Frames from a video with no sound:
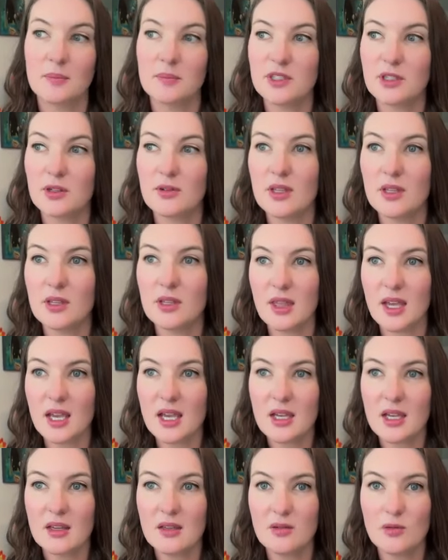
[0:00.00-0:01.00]
so that they
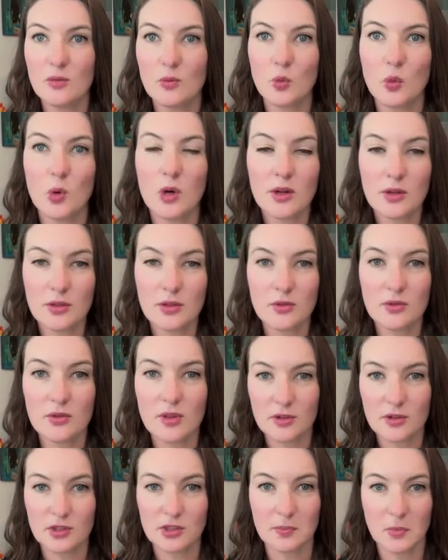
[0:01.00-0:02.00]
can work through
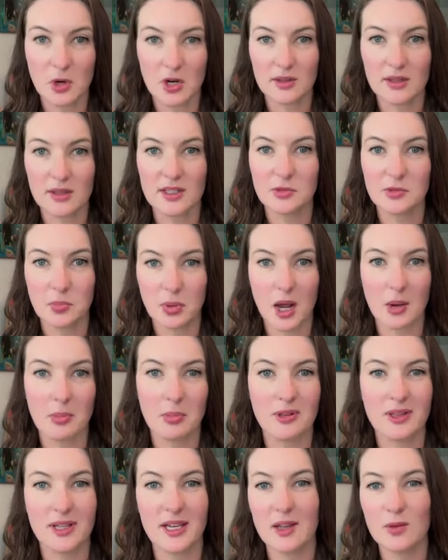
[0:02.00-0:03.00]
those smart lists
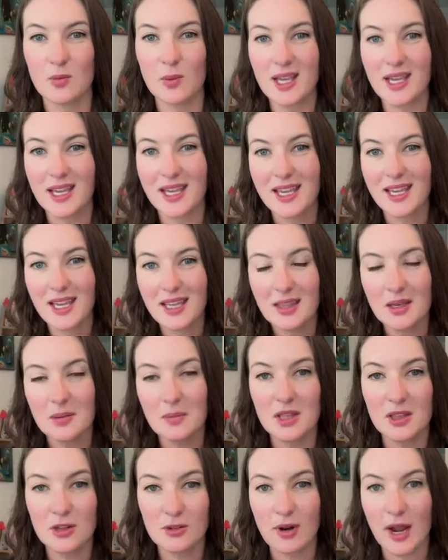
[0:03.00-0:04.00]
properly and we can get
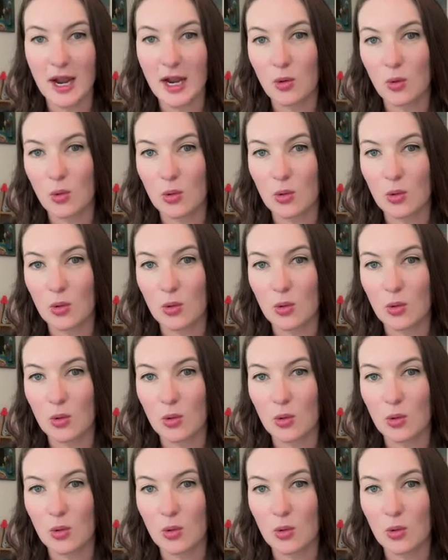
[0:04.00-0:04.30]
them in the right